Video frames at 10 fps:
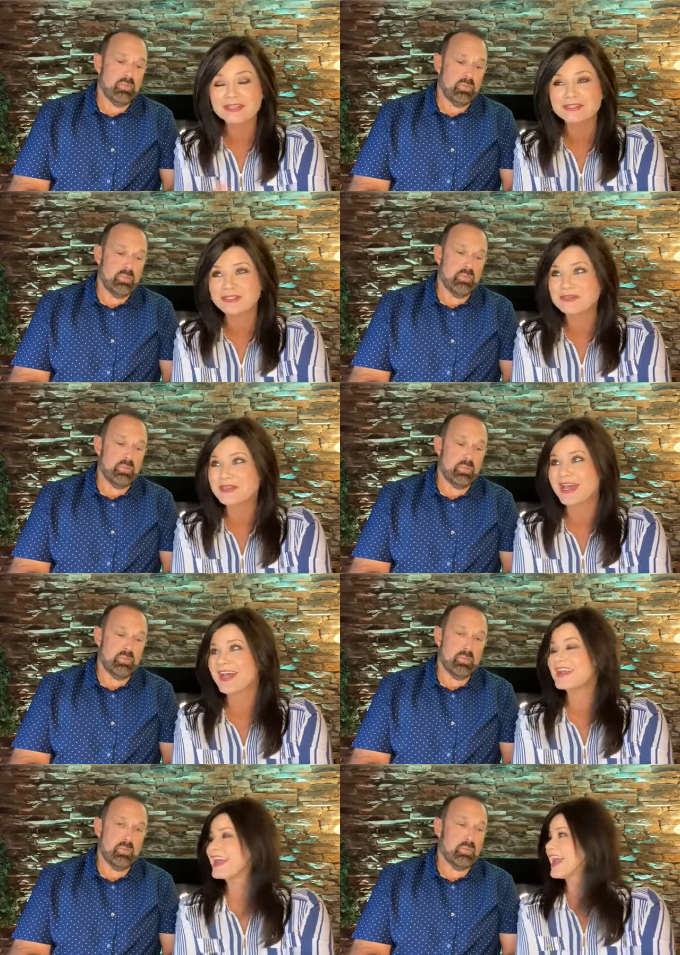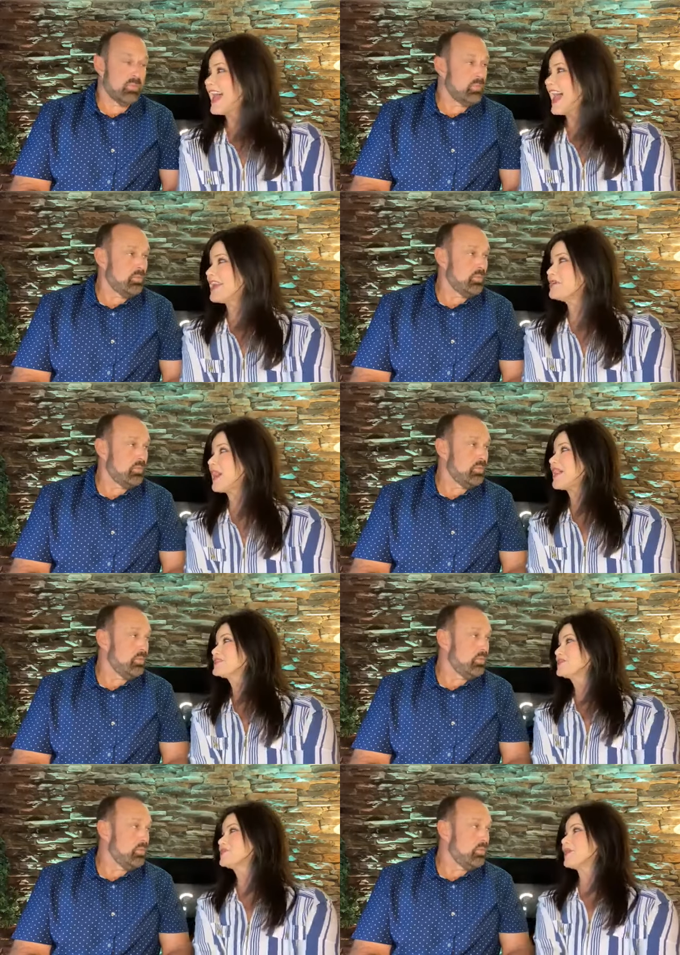Speaker 1: How do you do that? How do you
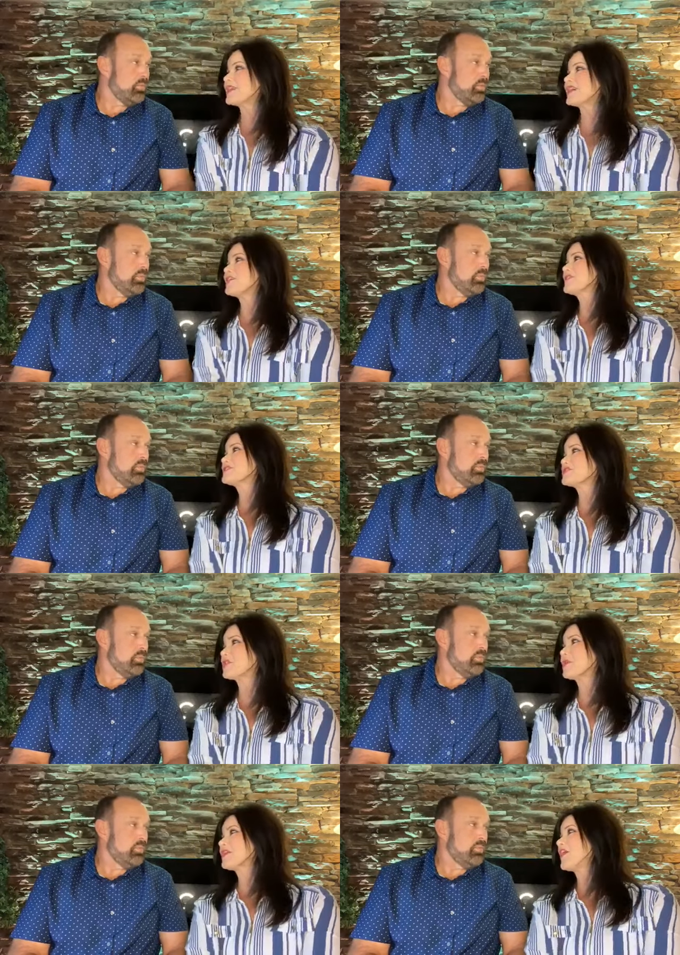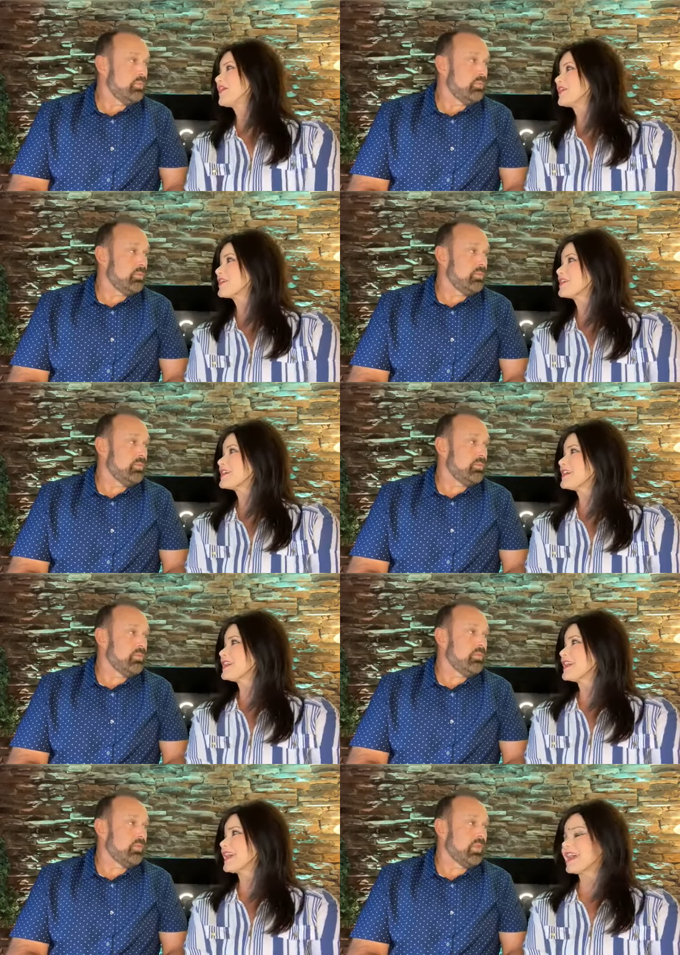outdo one another in showing honor?
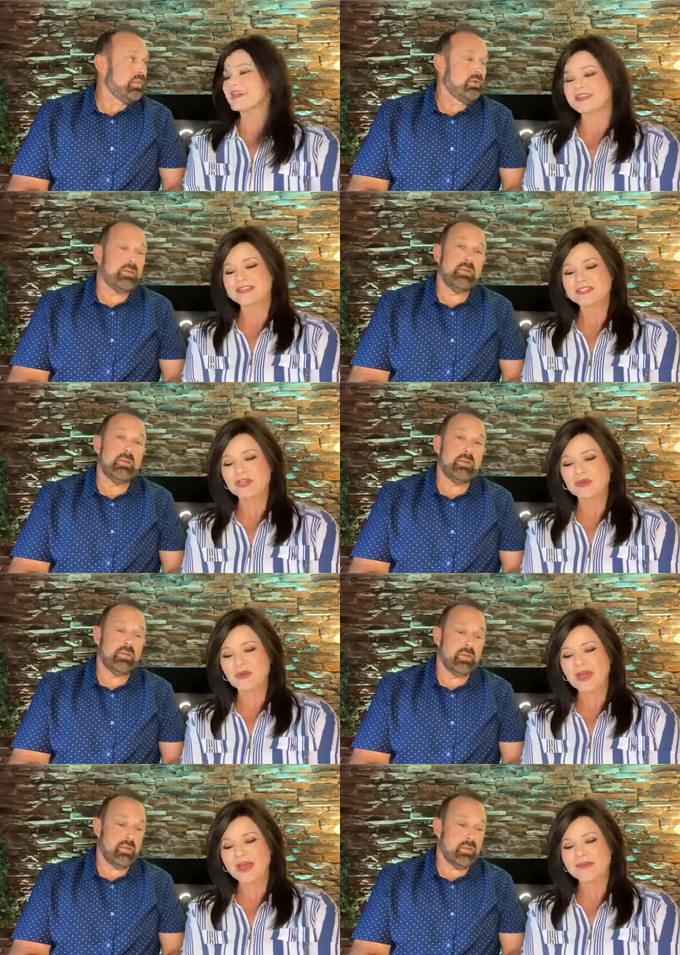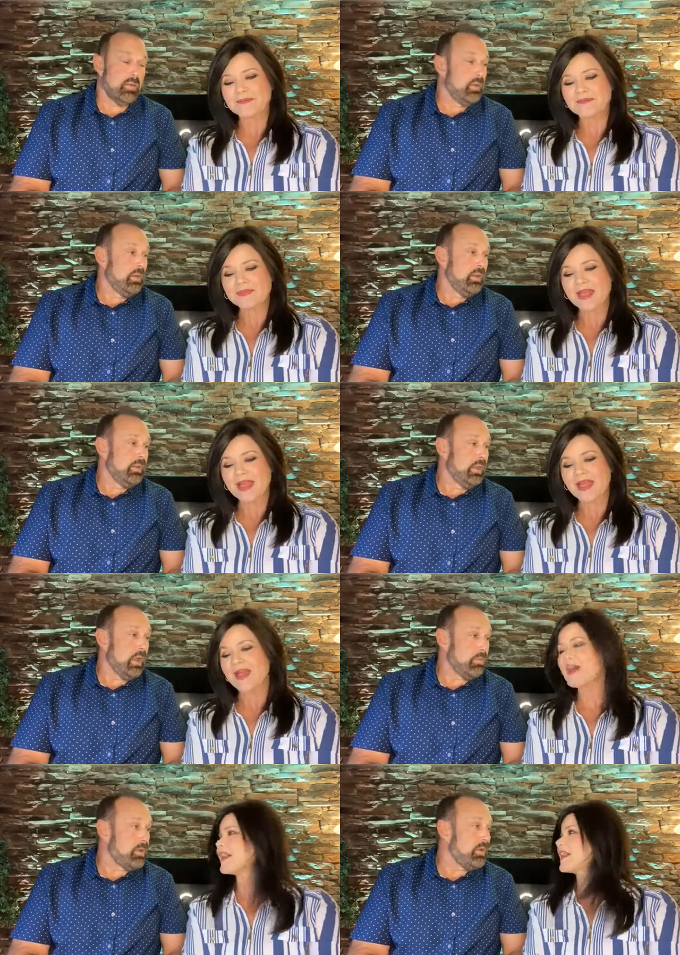And so,
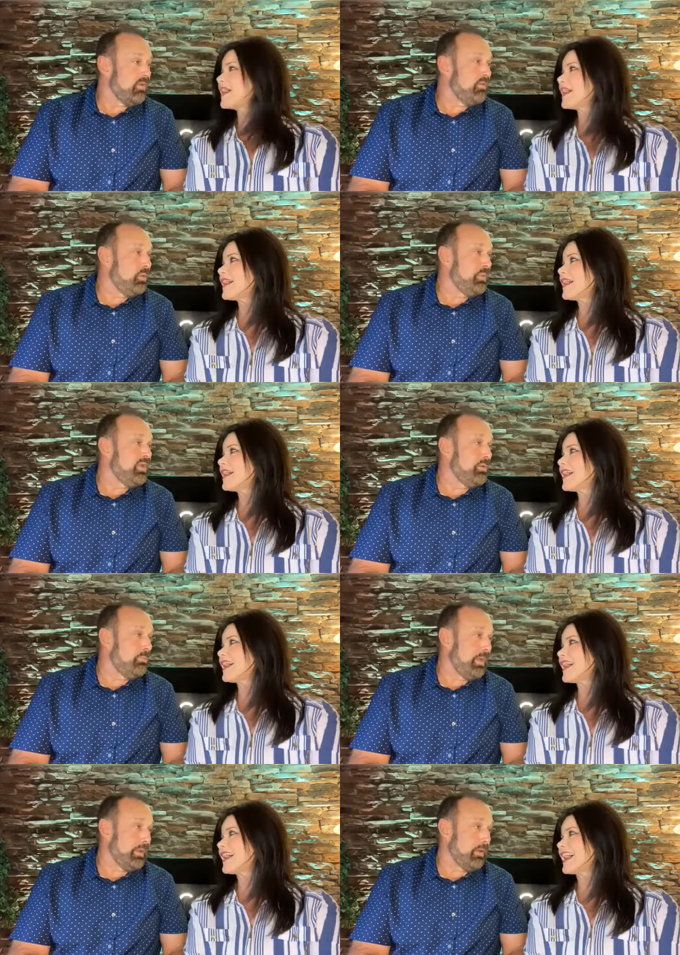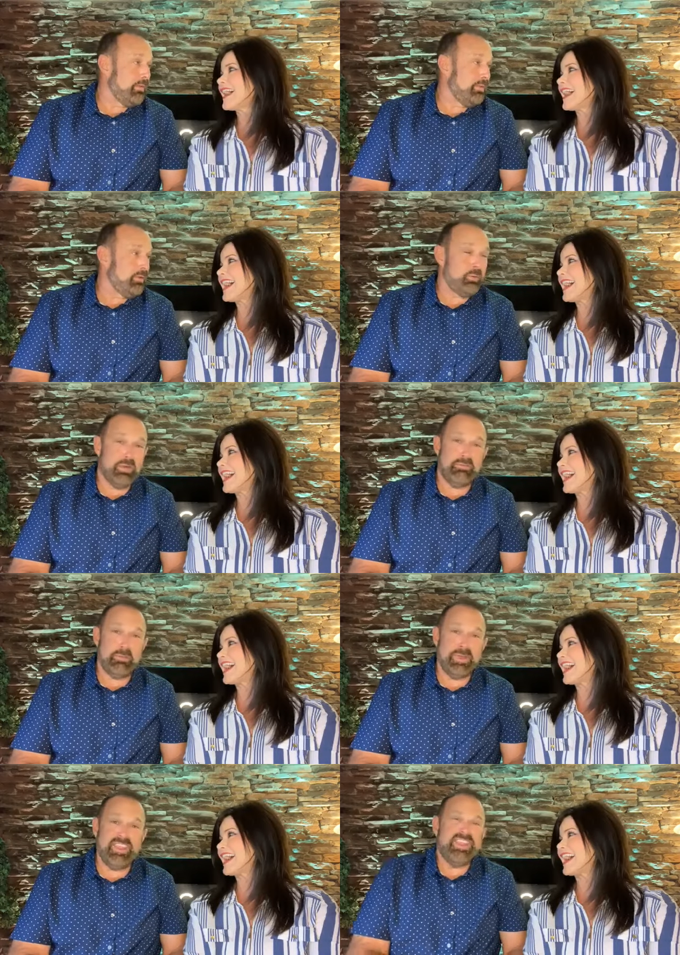
Speaker 2: I'm going to give you a bigger medal than you
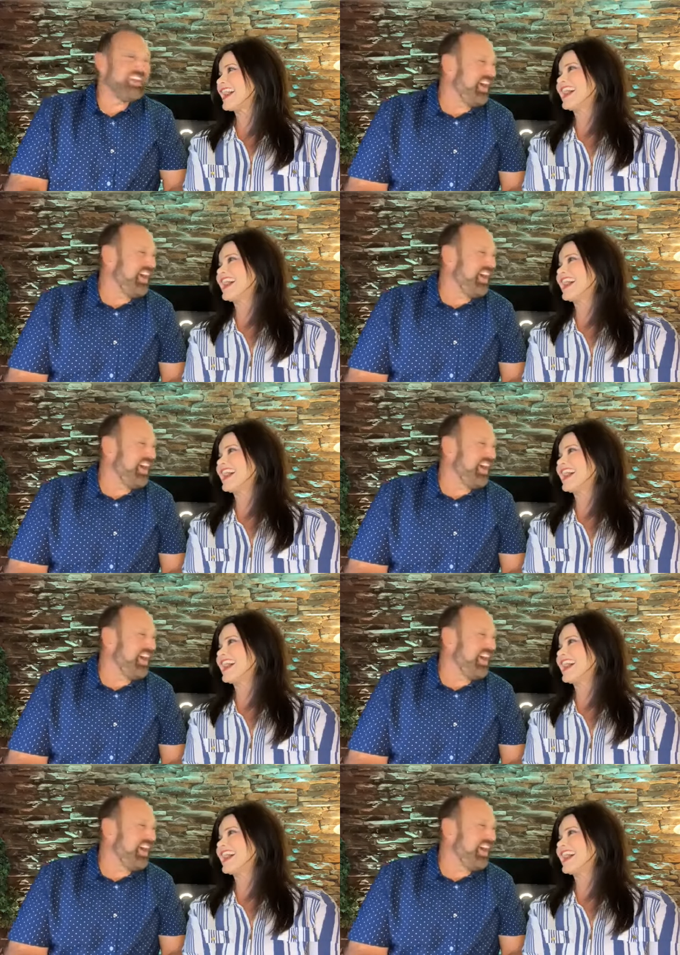give me.